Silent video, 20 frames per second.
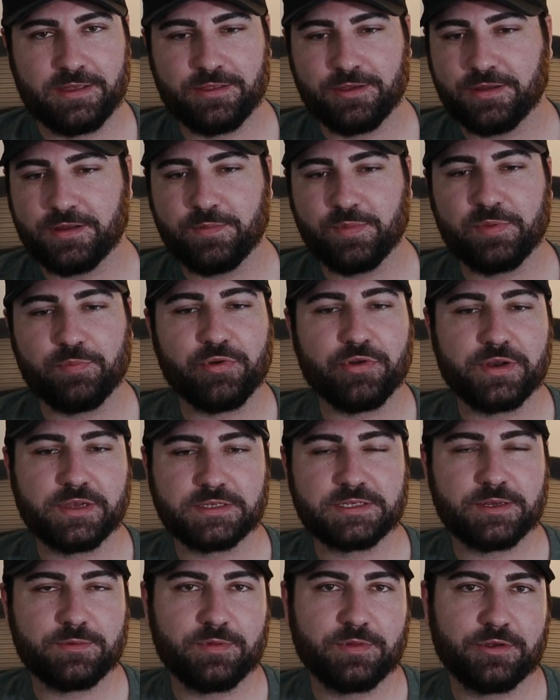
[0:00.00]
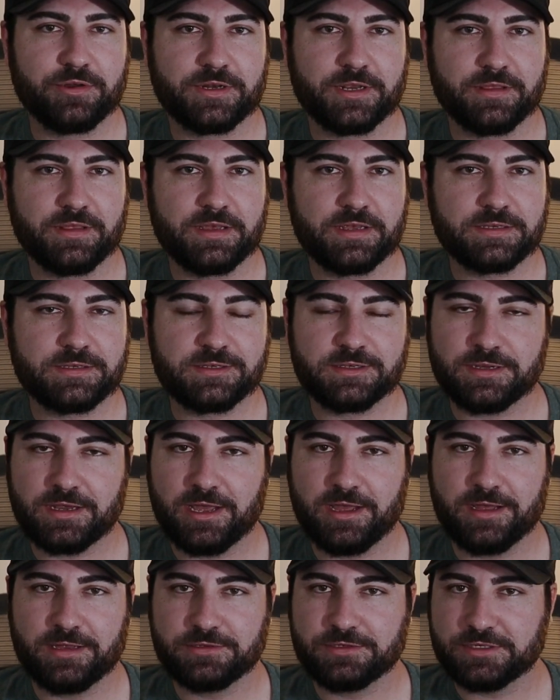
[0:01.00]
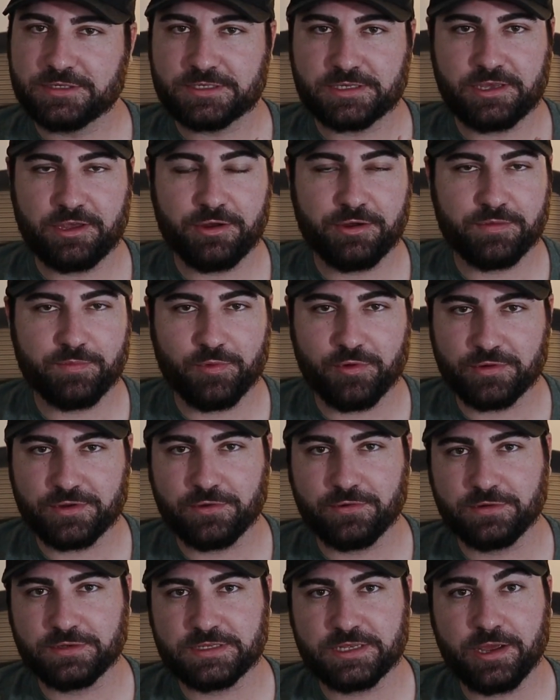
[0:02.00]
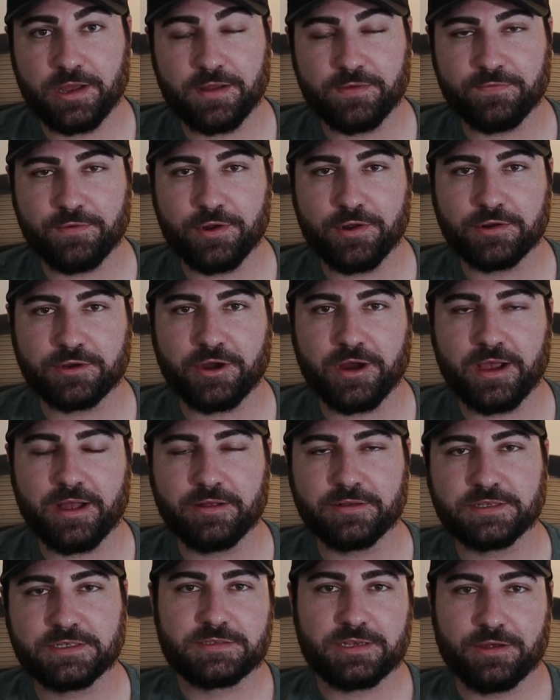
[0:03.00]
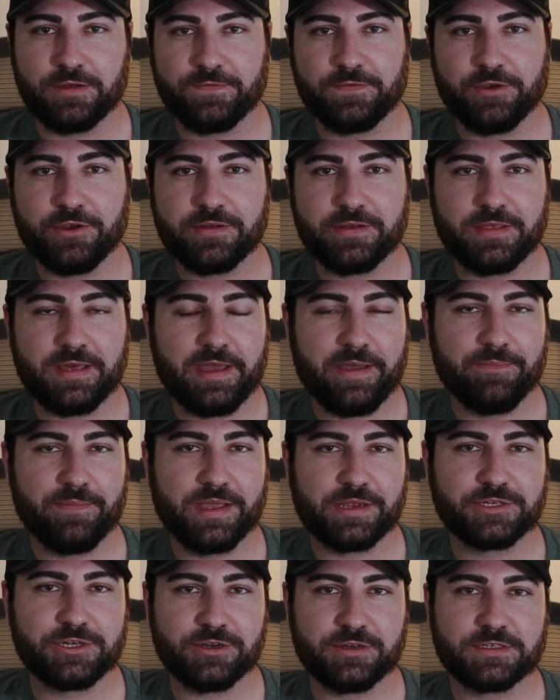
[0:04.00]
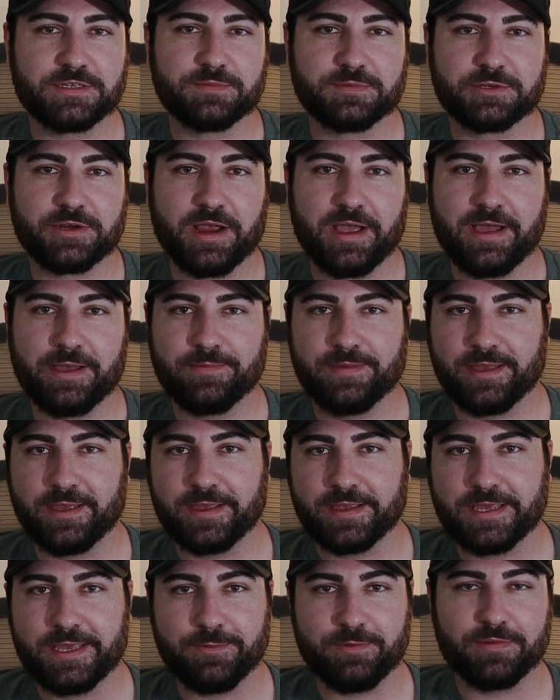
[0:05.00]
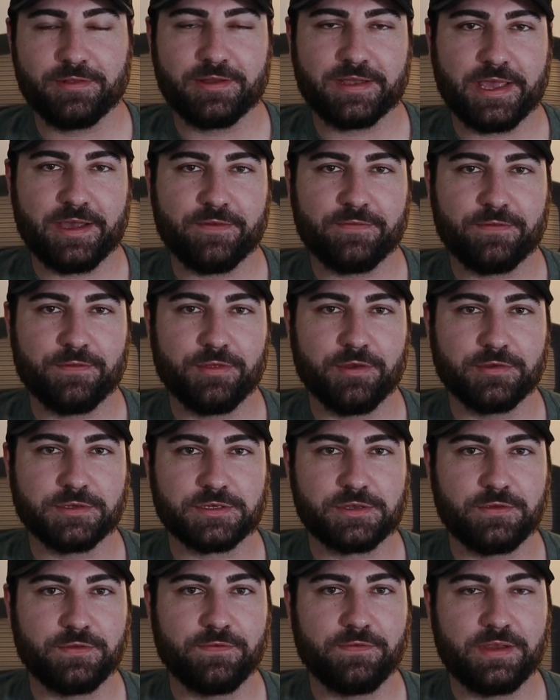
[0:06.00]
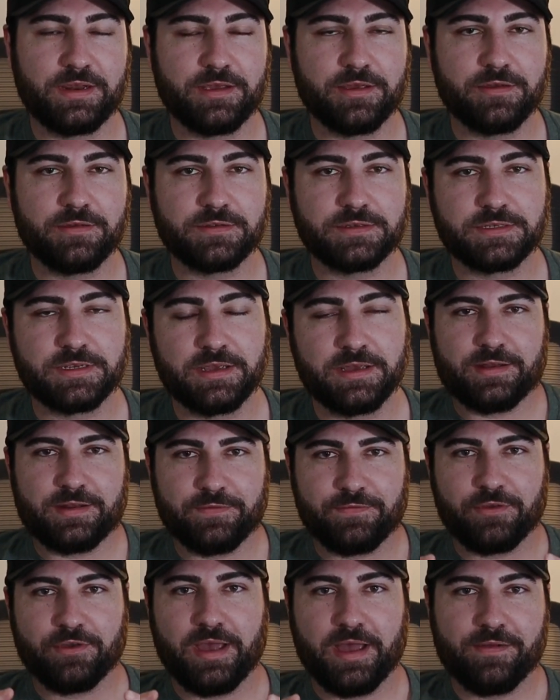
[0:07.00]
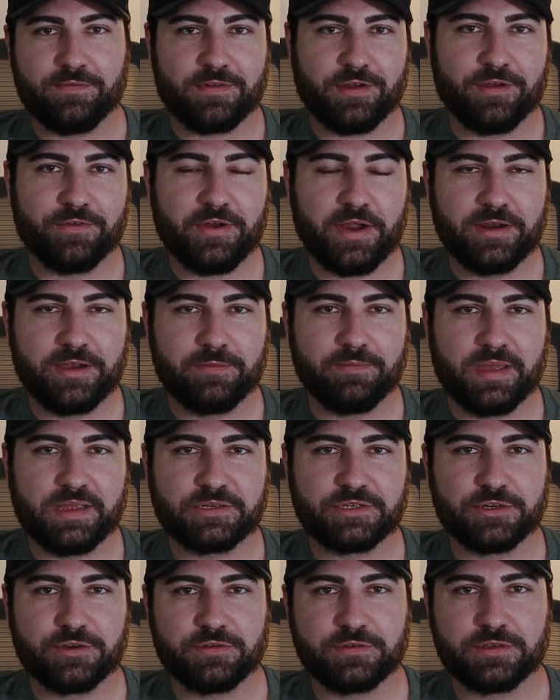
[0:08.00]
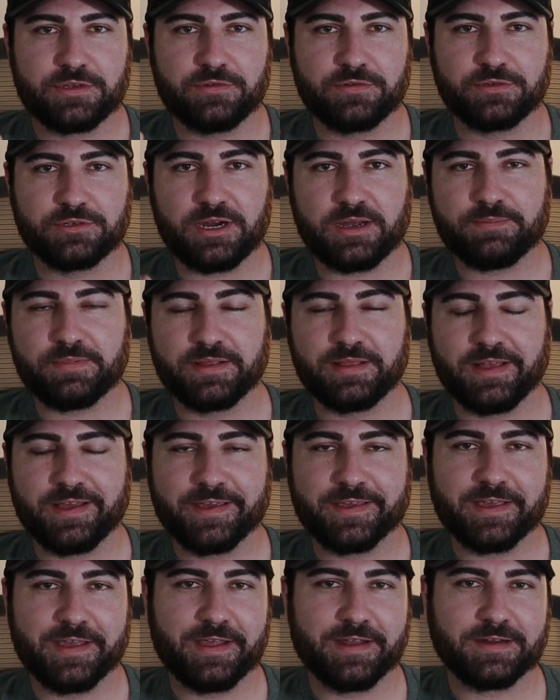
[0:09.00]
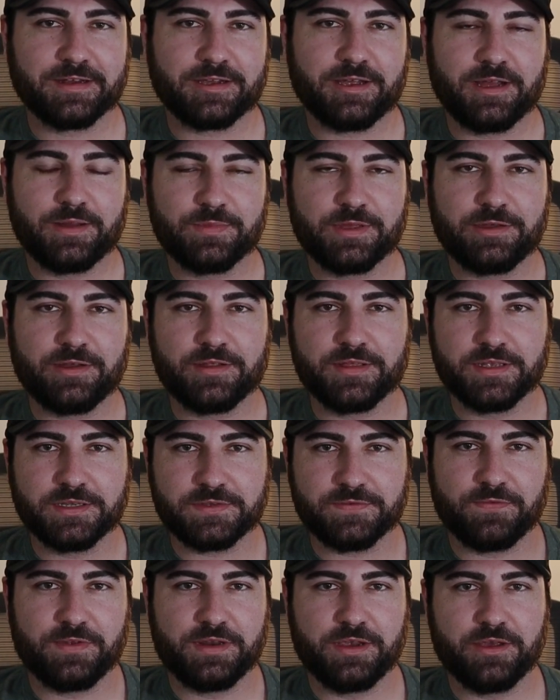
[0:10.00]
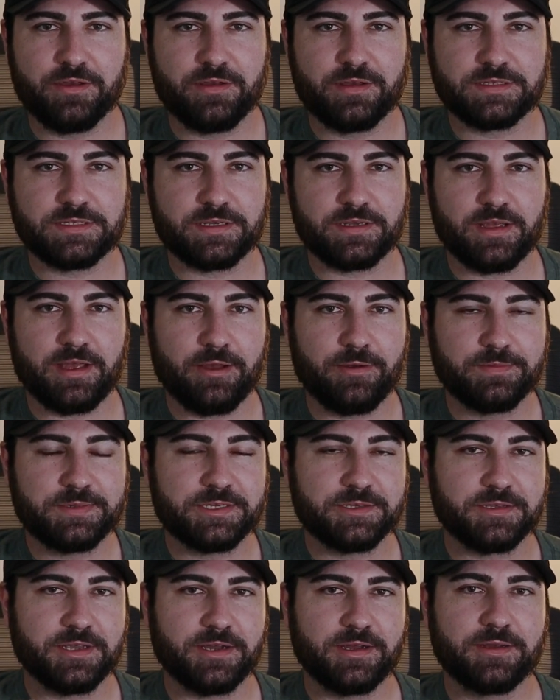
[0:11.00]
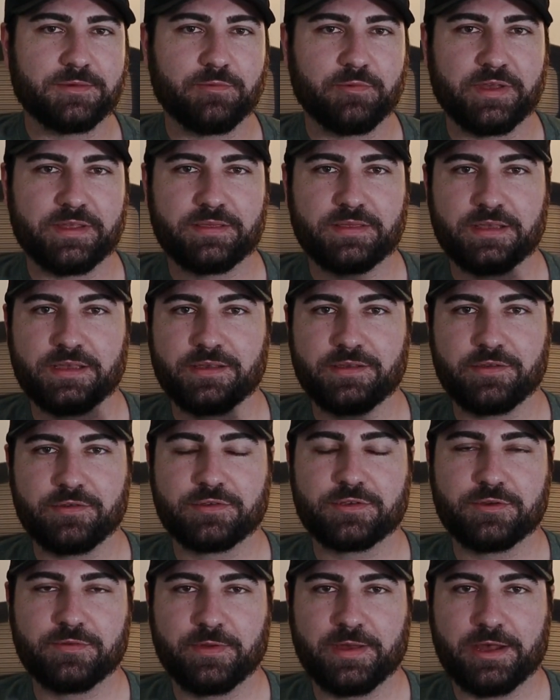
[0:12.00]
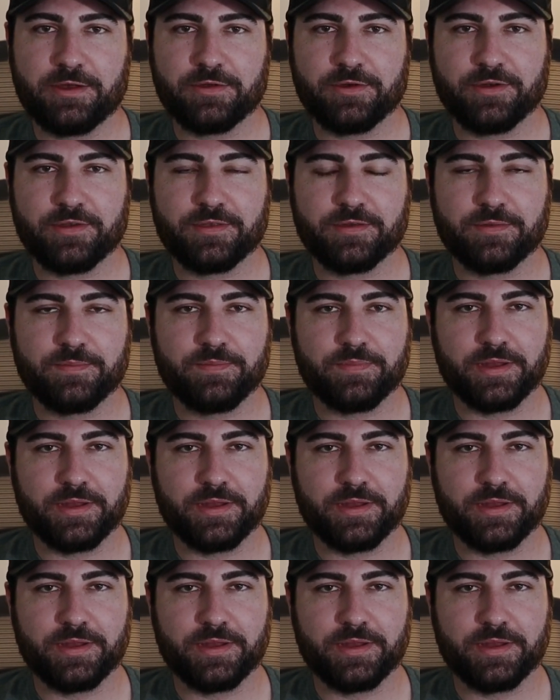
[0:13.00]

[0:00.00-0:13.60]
They're going to be pretty similar to this, just geared more towards the off-road crowds. So if you're into that, make sure to subscribe and keep a lookout for those 2 videos. And if you haven't already, make sure to drop a like and a comment on this video, as it helps a ton with the YouTube algorithm.